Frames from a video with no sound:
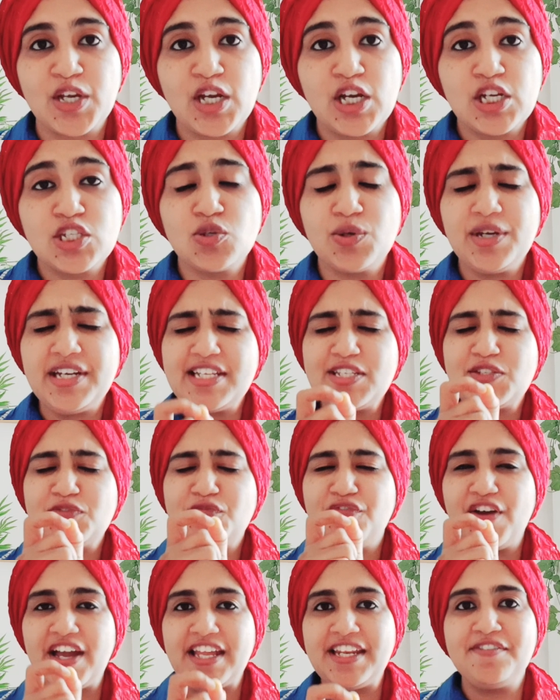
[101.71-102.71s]
So it is
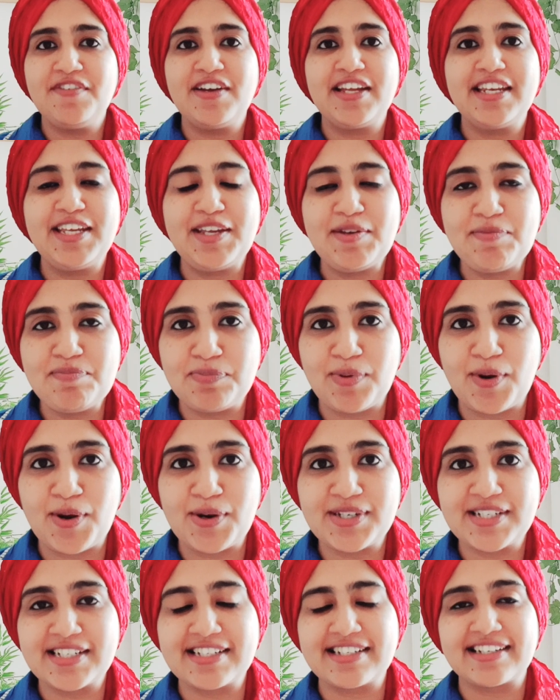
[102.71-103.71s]
very
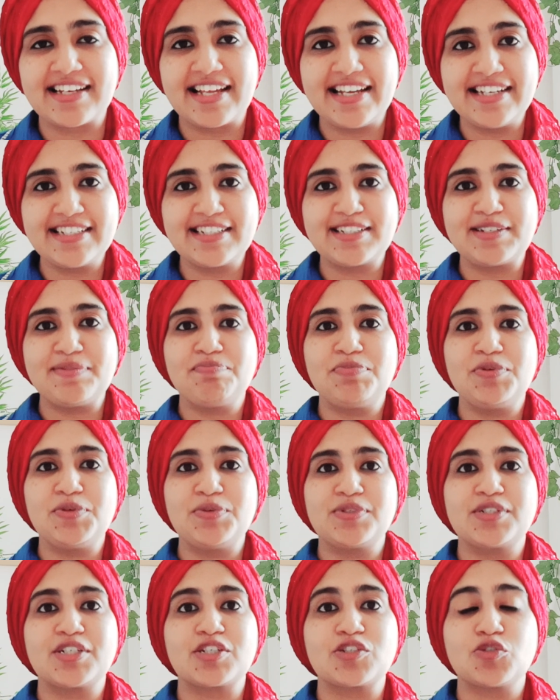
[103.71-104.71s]
important, like a computer,